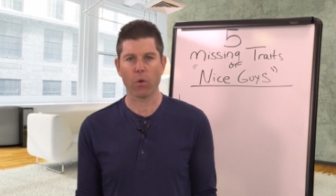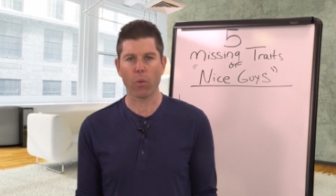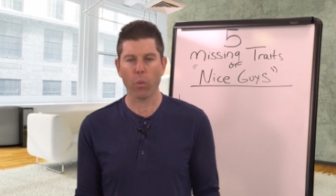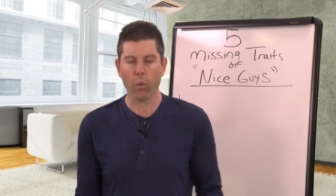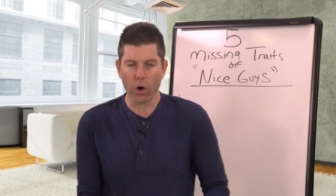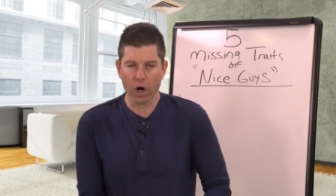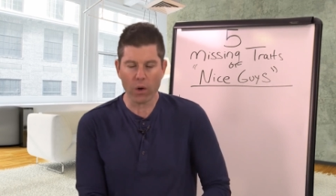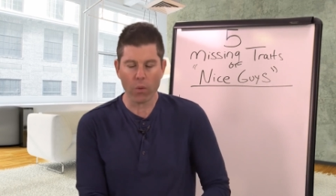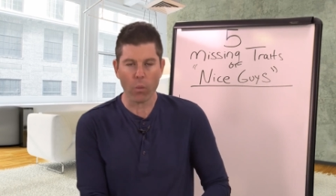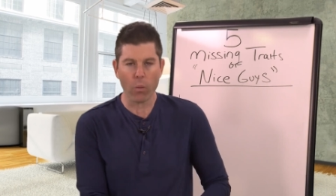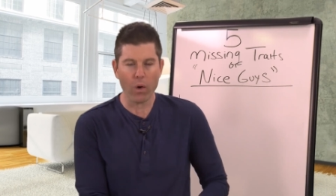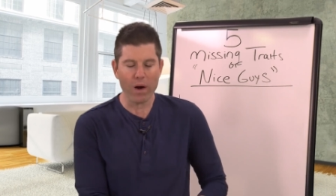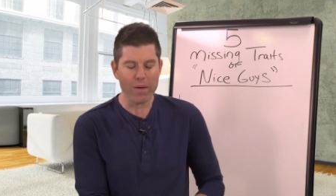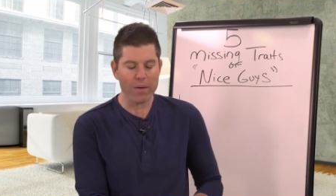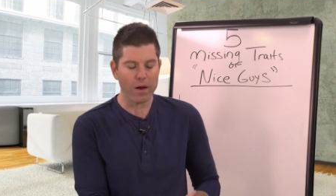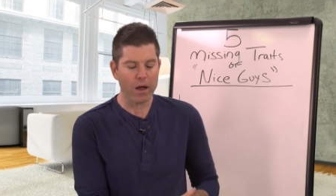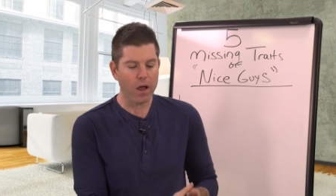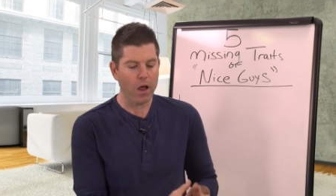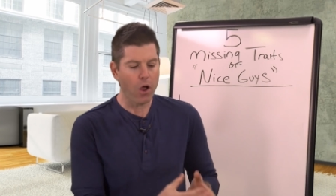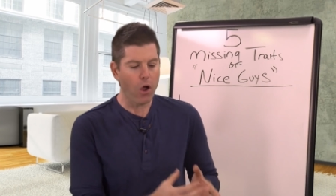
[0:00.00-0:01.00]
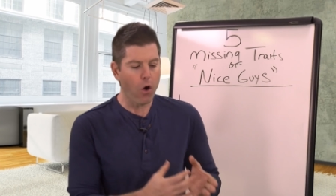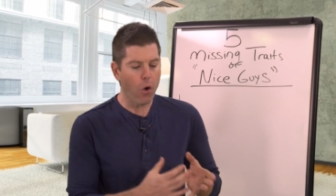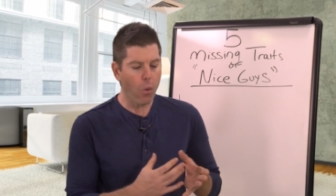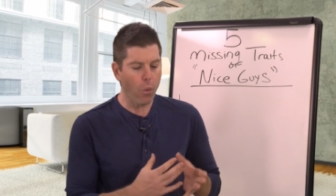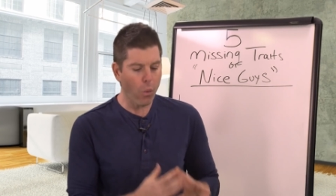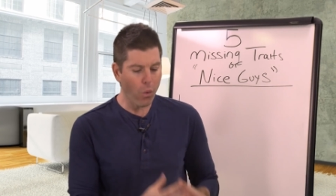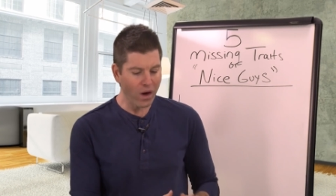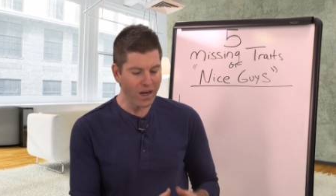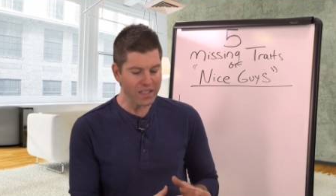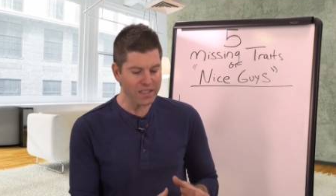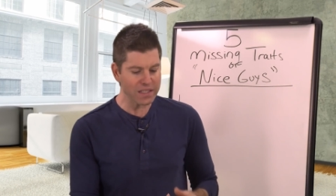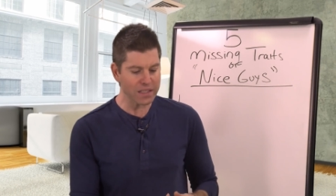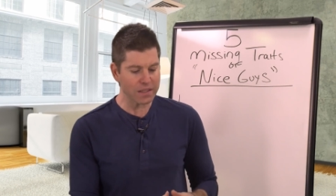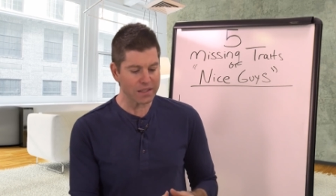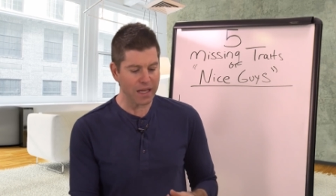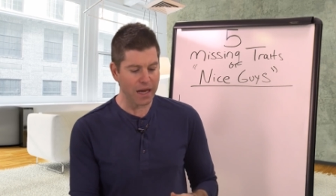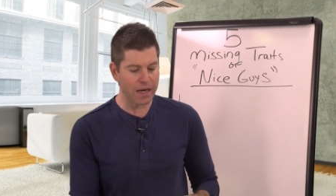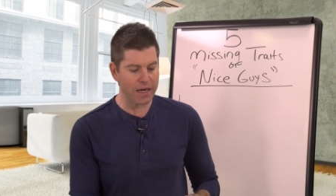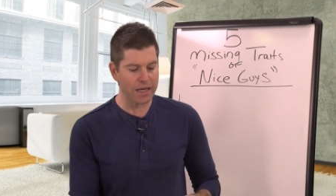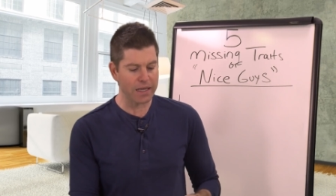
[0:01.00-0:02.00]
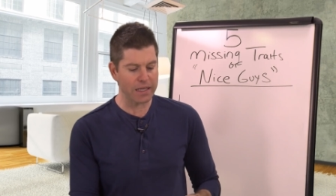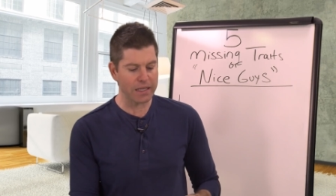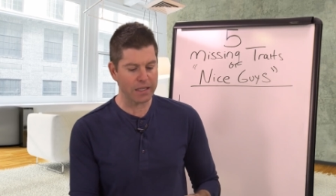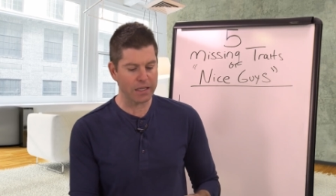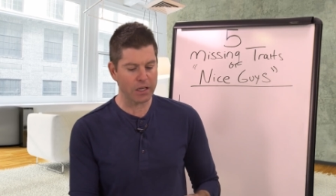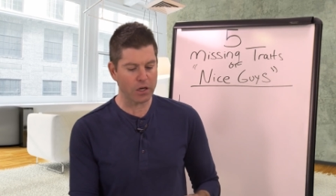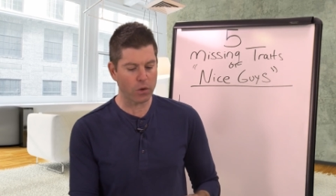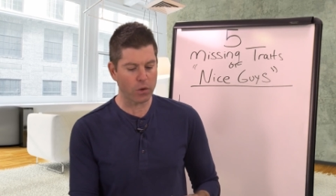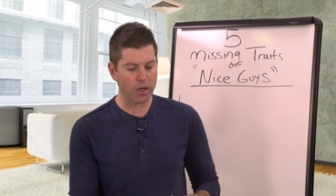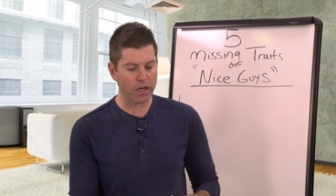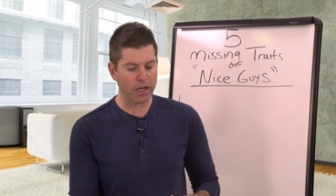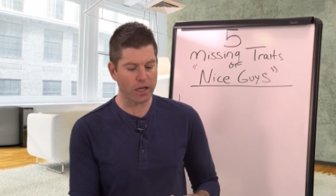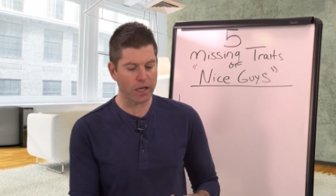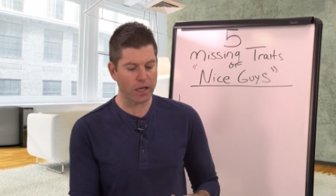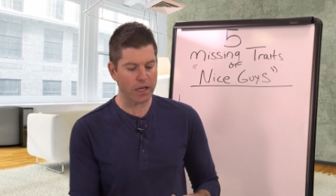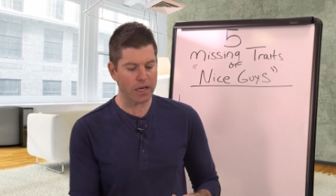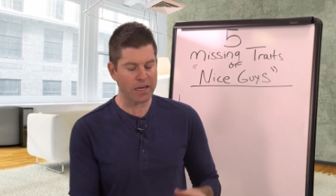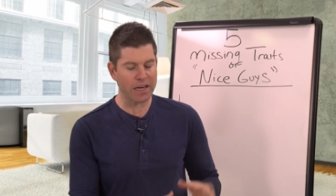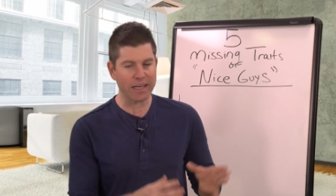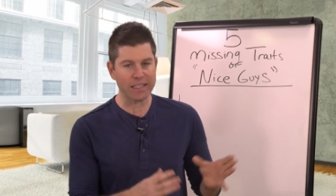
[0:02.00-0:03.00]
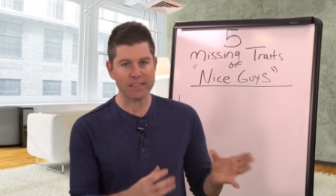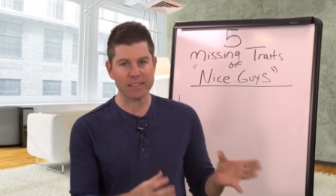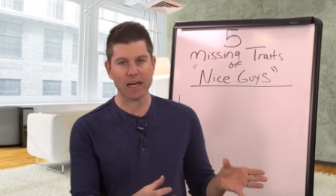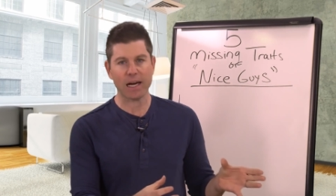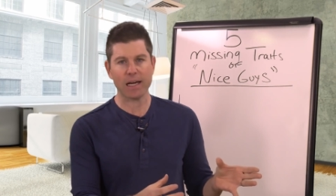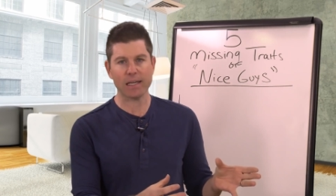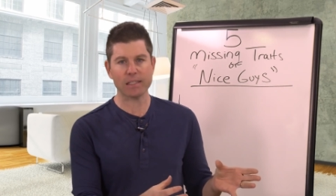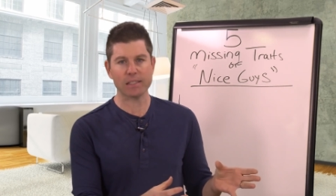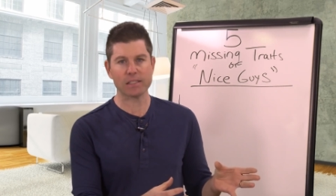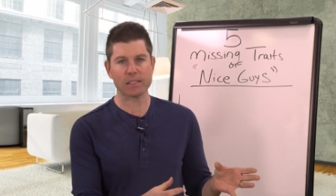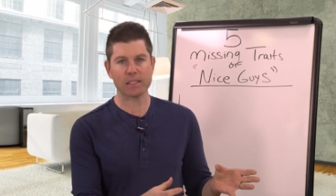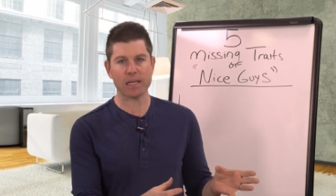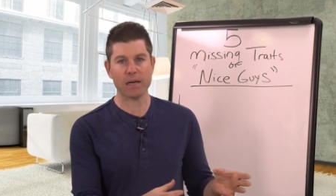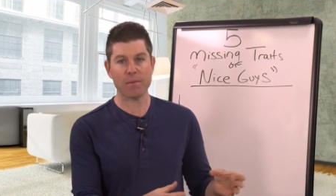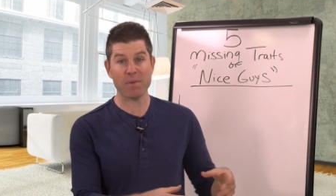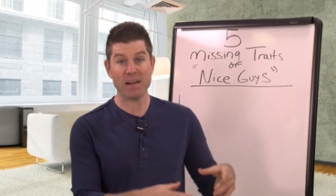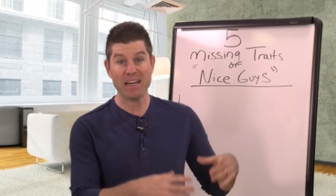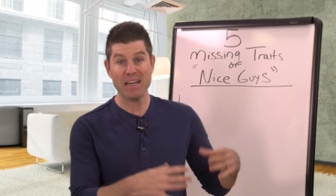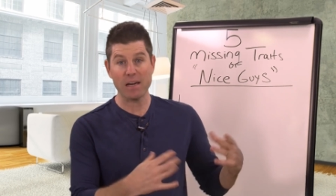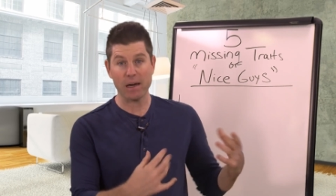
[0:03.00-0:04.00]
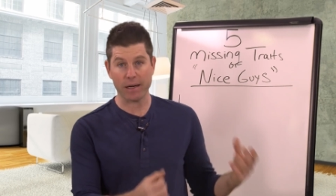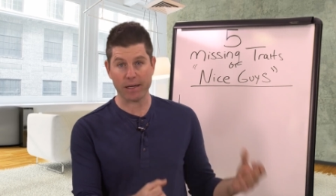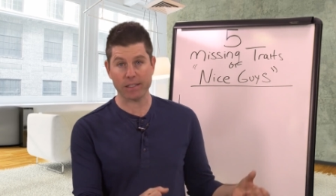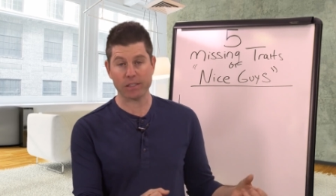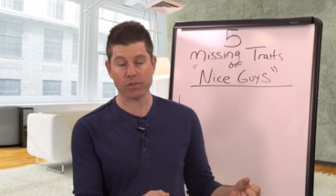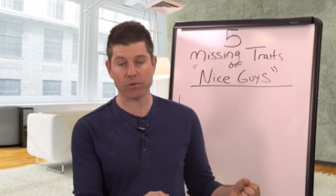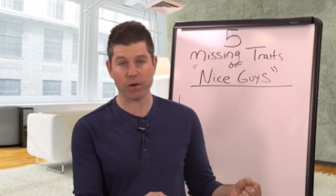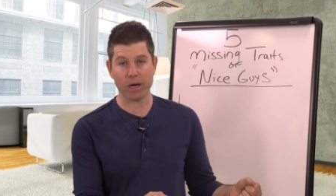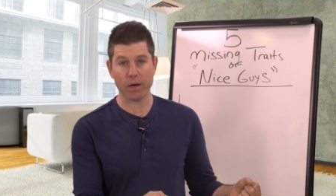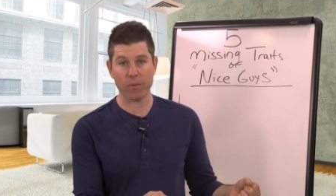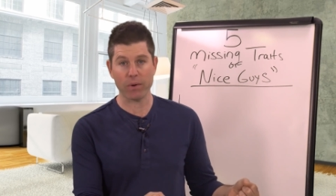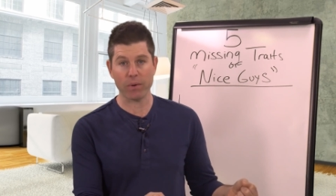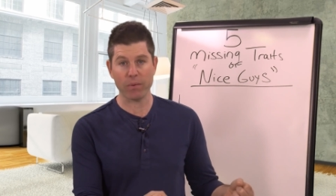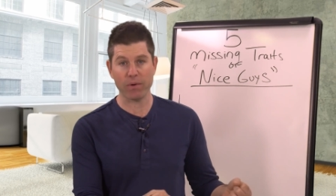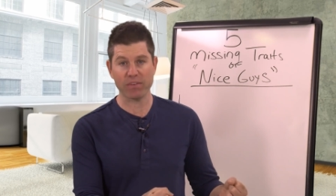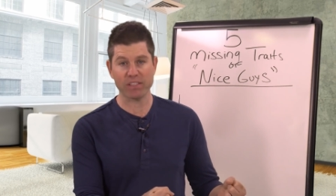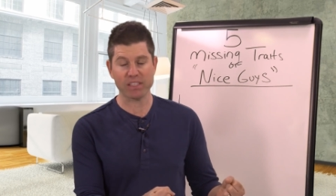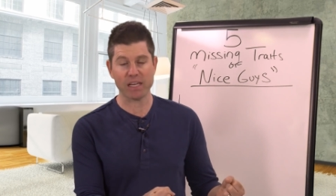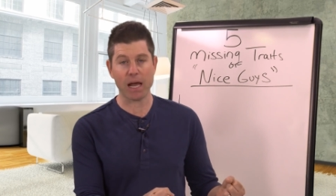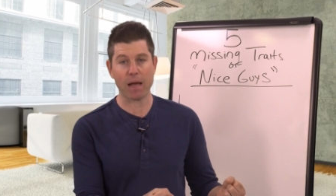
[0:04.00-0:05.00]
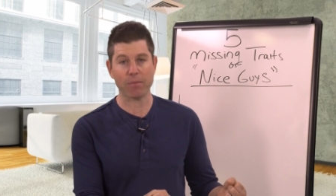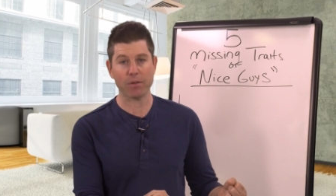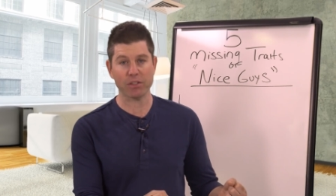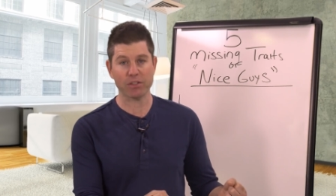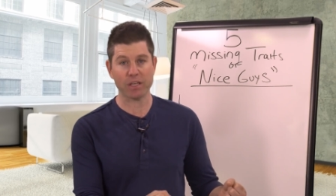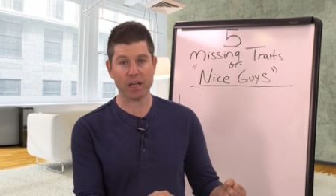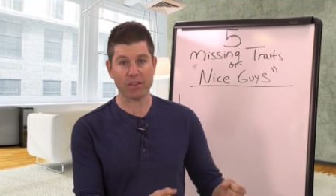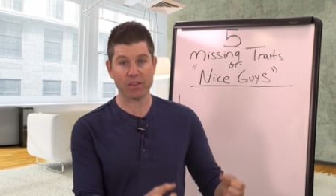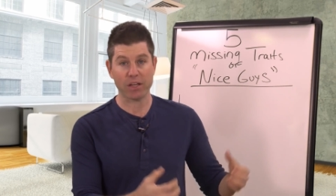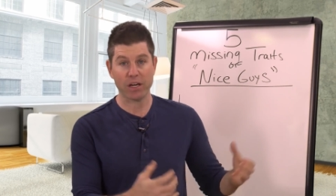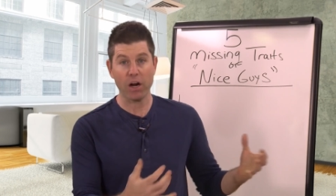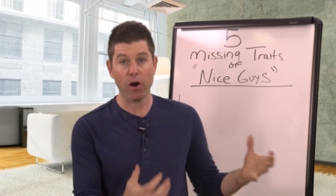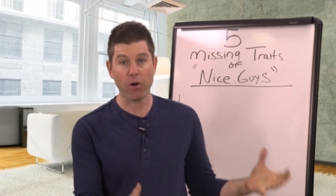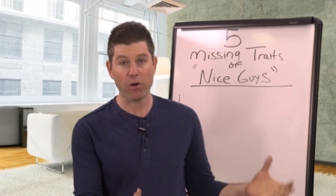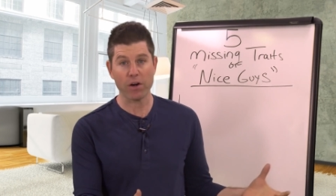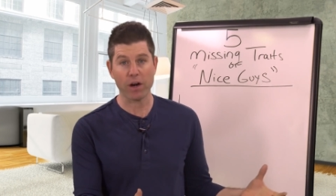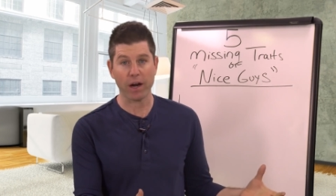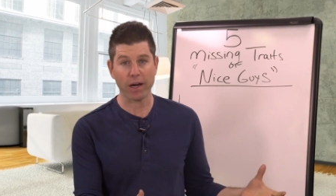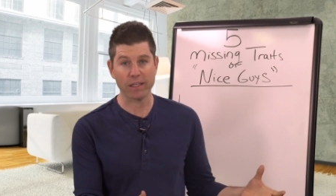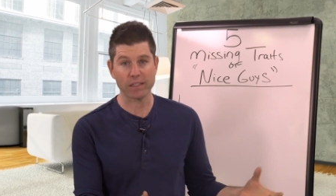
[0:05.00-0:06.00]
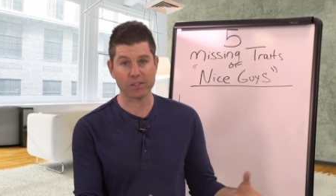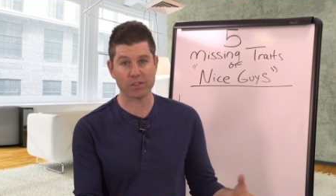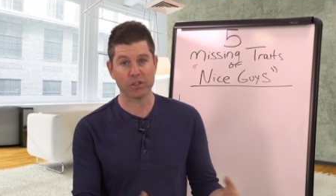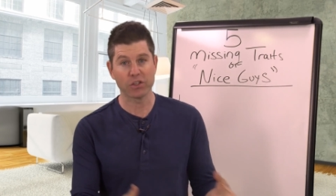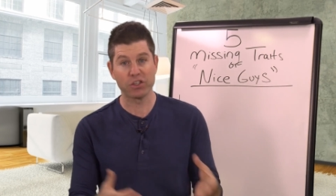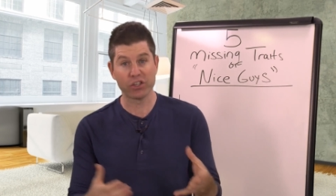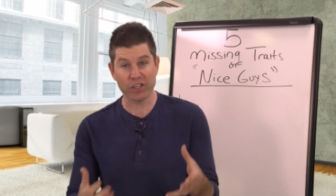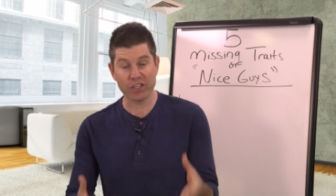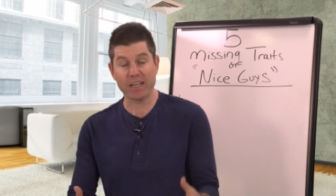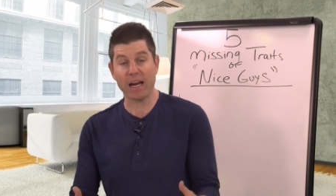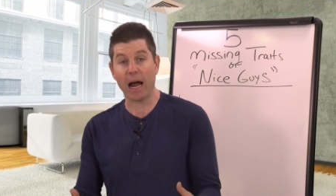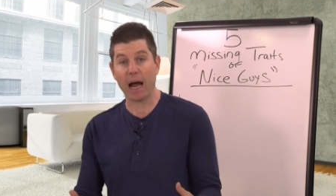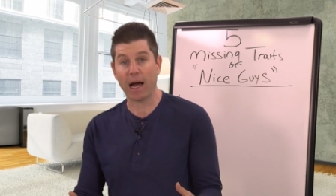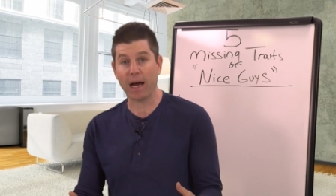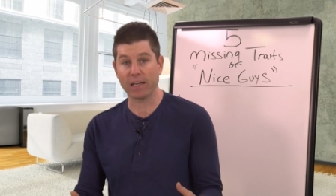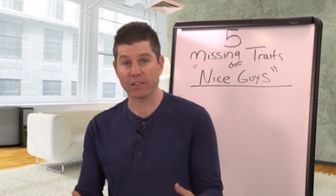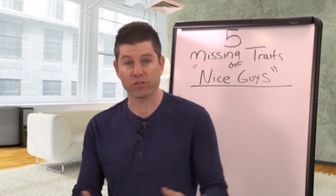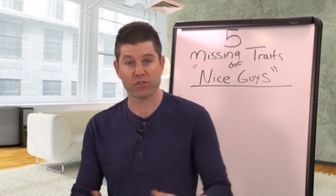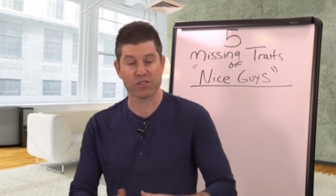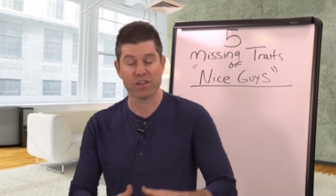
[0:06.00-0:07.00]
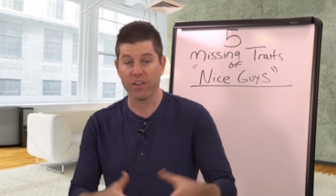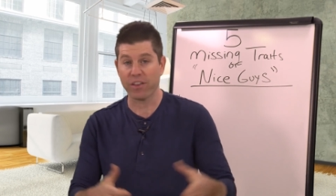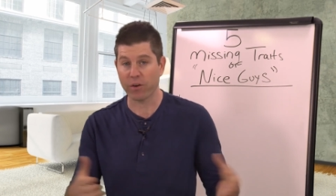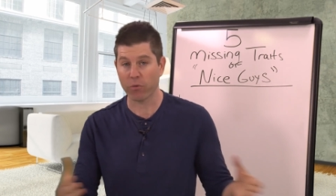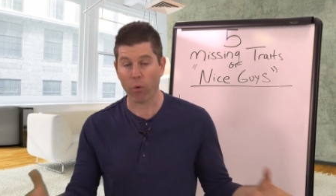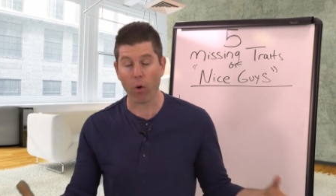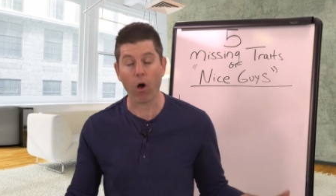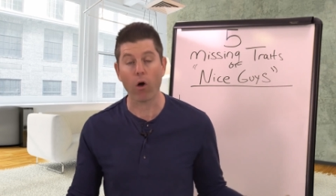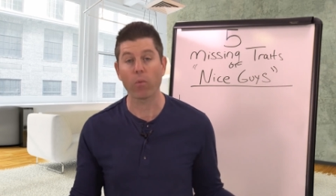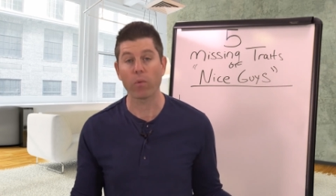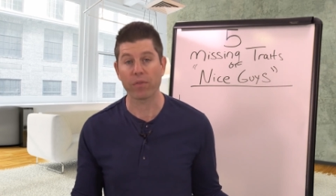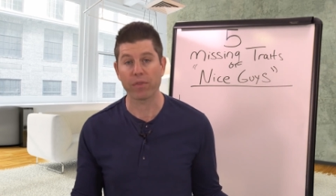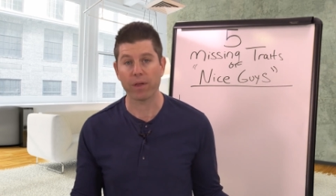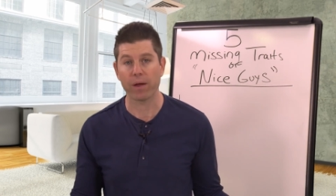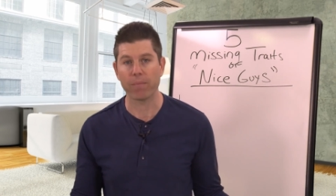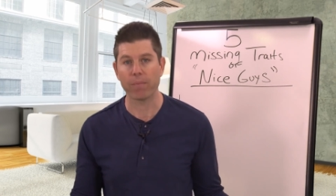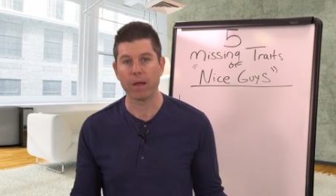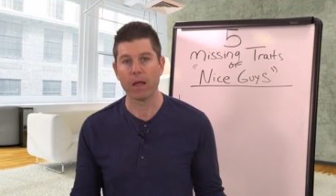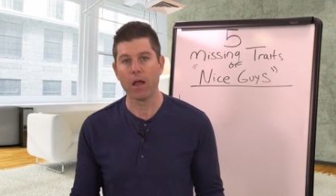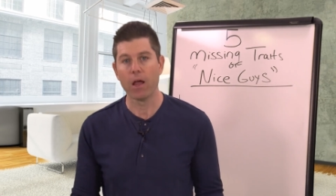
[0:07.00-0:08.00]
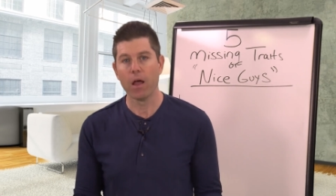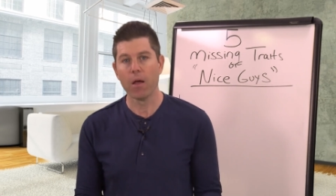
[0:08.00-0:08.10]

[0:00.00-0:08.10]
What what what is it that you know nice guys can be nice, right? We, have established that. They are nice. They're good guys. There's nothing wrong with them.